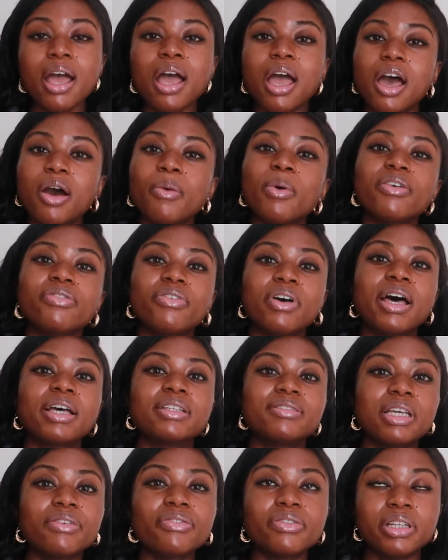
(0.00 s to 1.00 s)
However, I
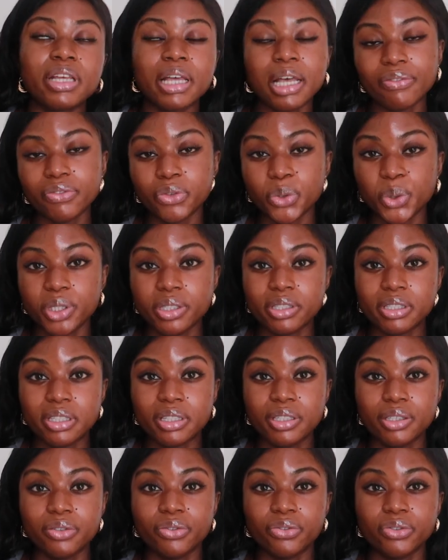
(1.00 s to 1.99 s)
definitely have noticed
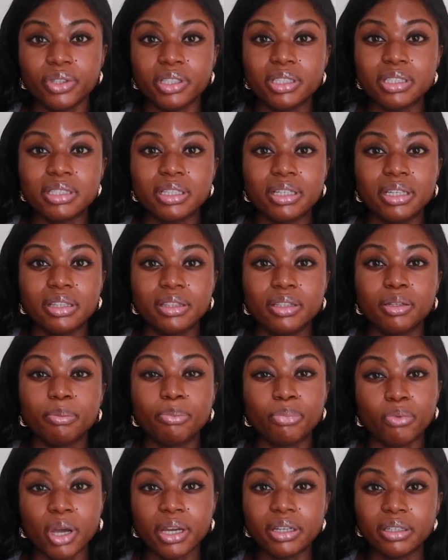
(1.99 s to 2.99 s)
a difference in the
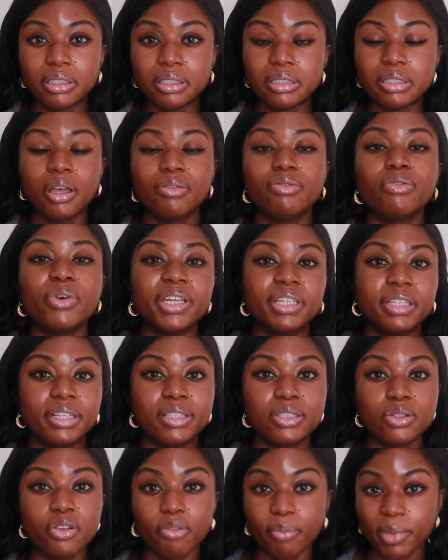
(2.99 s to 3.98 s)
brightness and
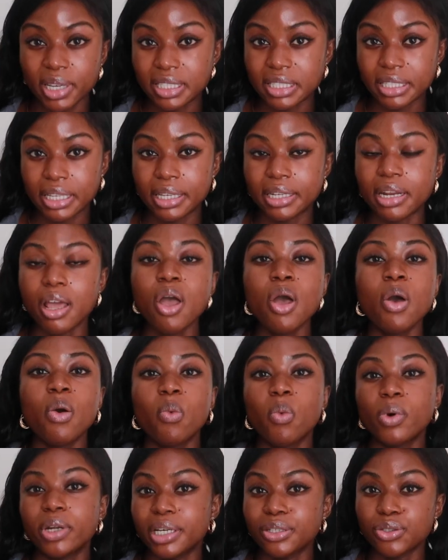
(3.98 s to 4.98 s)
radiance of my skin
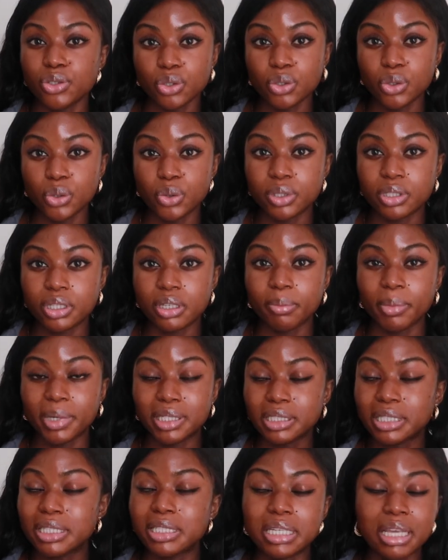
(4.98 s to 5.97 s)
when I do use it. My
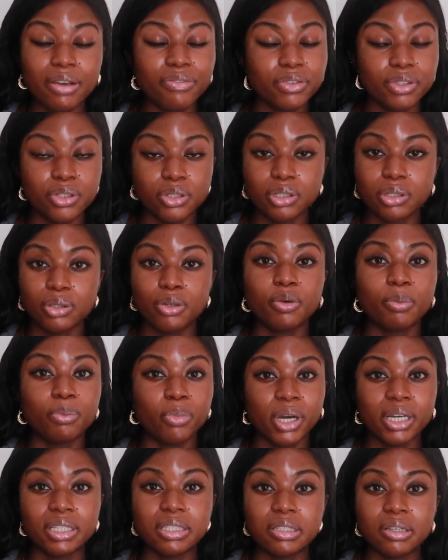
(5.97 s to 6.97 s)
skin definitely does look
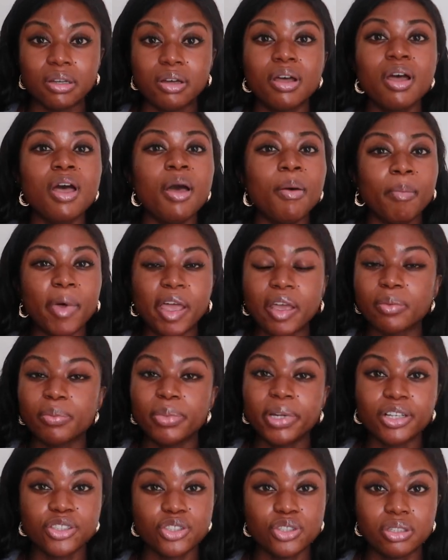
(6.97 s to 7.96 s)
brighter, my
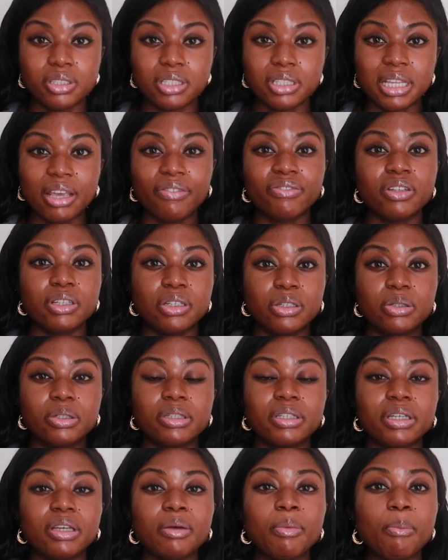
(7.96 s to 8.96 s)
complexion does definitely
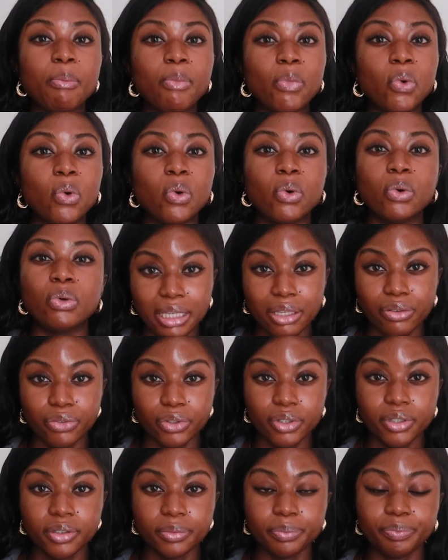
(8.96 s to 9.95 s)
look more
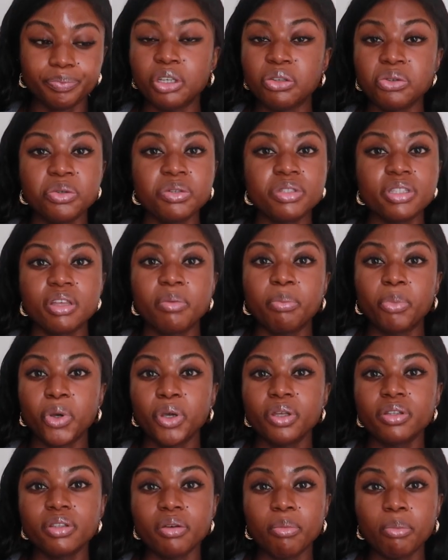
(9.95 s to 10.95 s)
even. You can use it
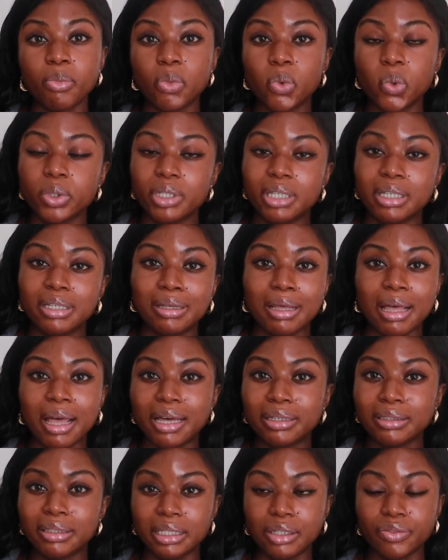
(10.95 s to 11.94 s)
both morning
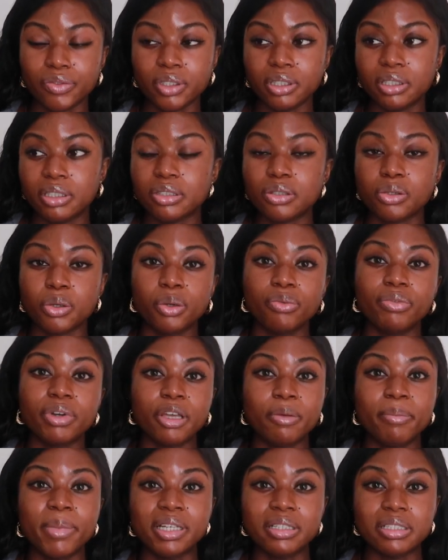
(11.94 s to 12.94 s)
and evening, there's no
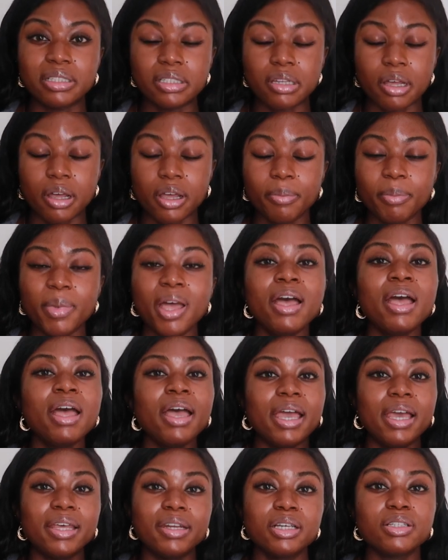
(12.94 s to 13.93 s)
recommended time,
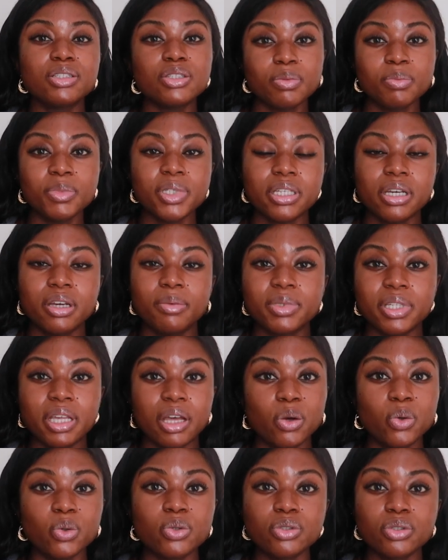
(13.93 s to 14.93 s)
and sometimes
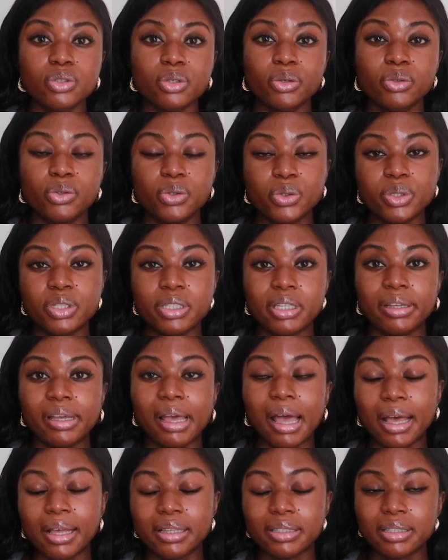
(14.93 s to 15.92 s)
I also use
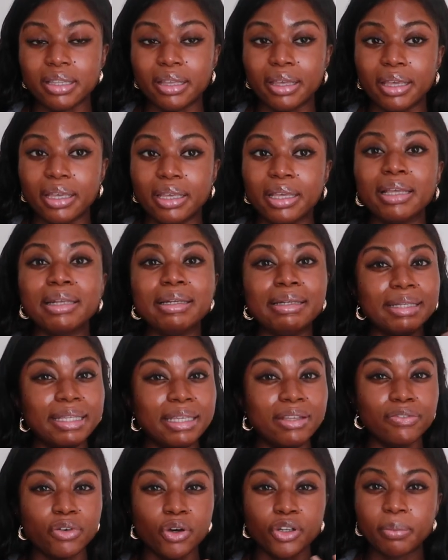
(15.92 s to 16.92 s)
it as a
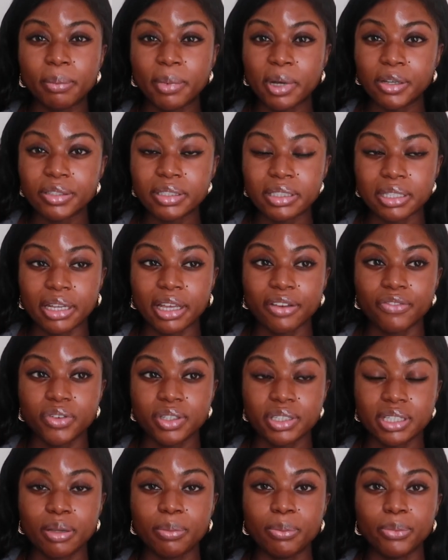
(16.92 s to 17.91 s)
leave-on mask. Like for
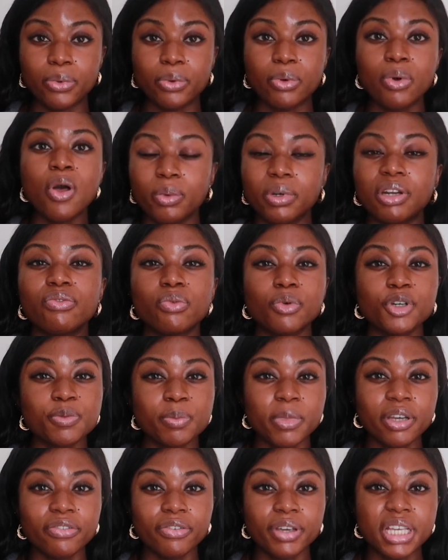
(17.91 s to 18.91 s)
example, when I've washed
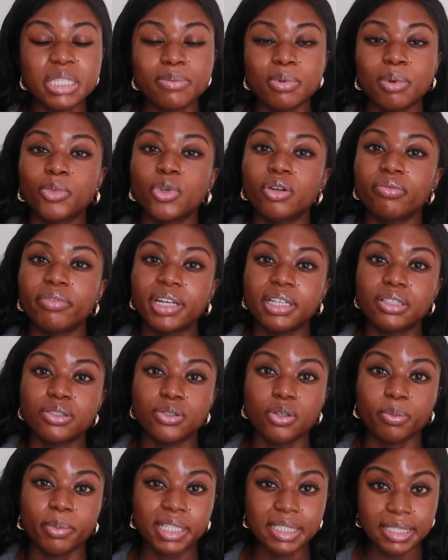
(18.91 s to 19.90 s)
my face, so I'm not ready to
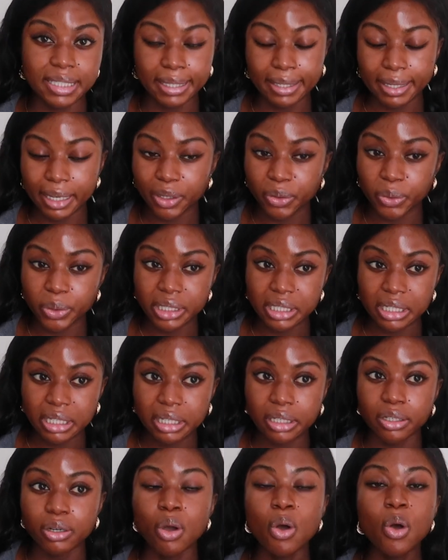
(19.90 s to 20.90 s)
do my skincare
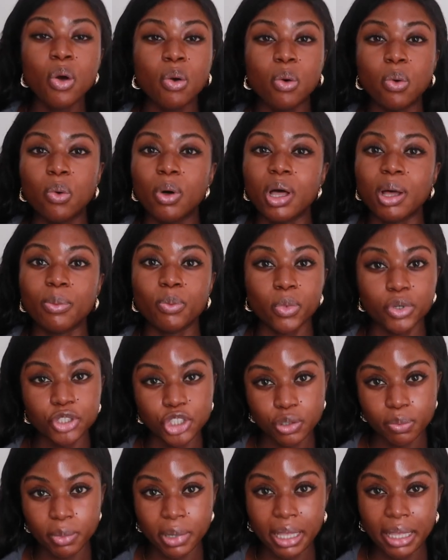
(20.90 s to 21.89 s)
routine, or I'm
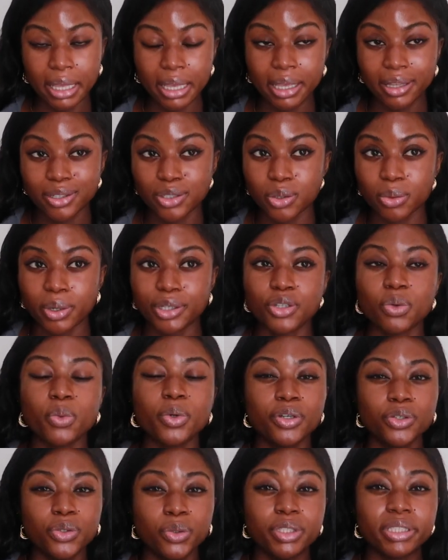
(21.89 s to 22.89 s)
washing my hair, so I don't
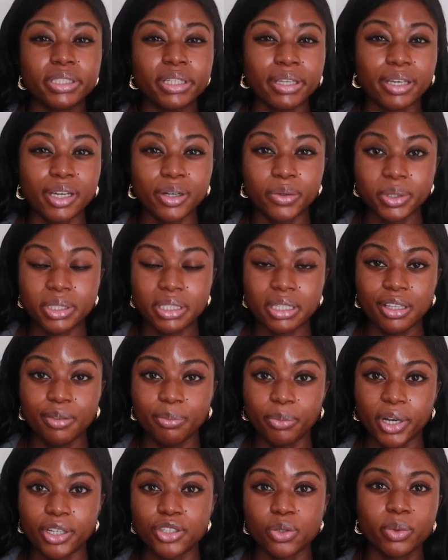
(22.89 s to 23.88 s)
want to do a skincare routine
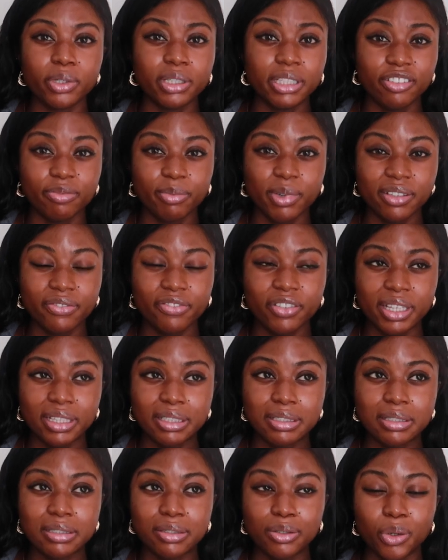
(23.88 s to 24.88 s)
but I don't want to leave my
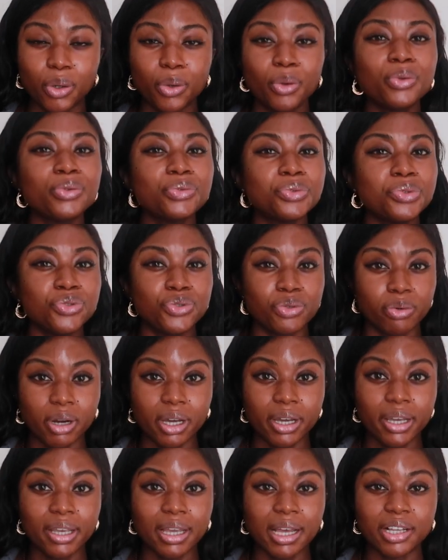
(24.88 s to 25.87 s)
face, you know,
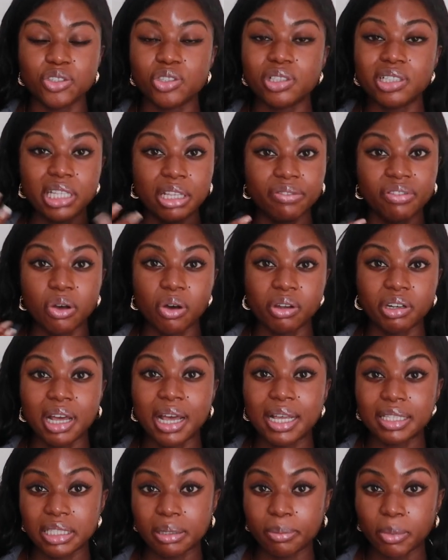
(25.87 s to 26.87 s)
dry, I just leave it on
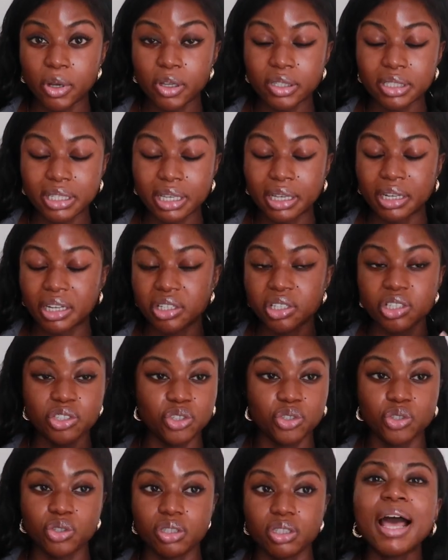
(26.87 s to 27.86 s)
as a mask and it
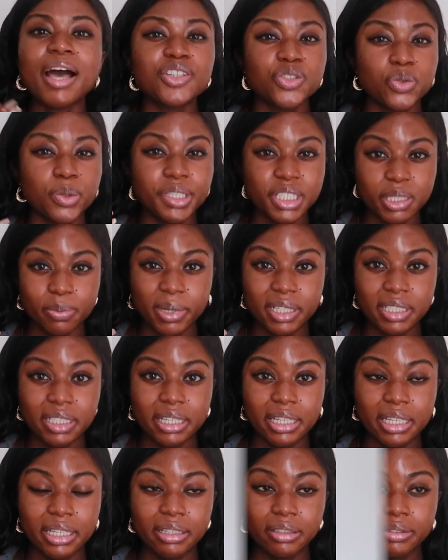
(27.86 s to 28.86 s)
literally just hydrates my
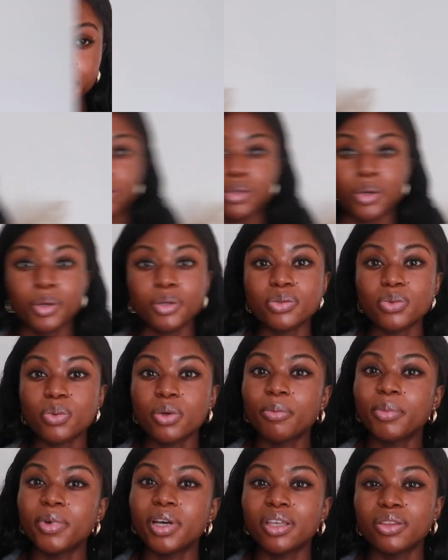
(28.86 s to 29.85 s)
skin. So those
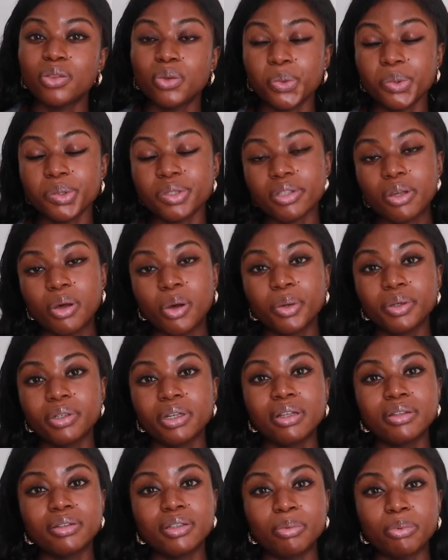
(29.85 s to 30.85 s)
were my thoughts
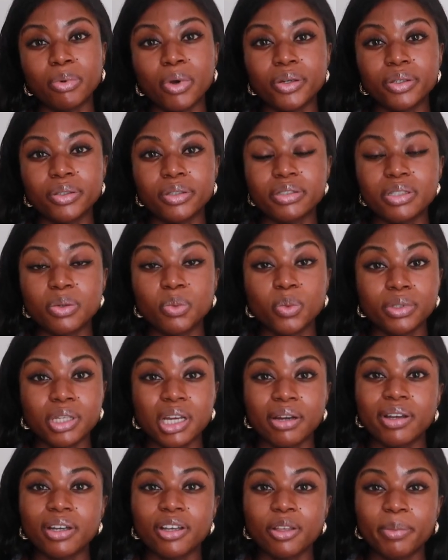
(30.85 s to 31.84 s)
on the product. Would
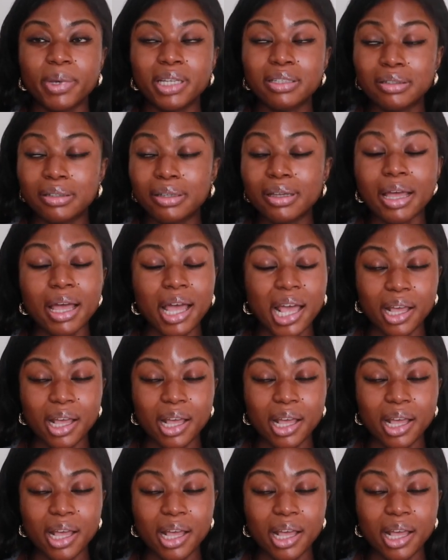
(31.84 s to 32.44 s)
I recommend it?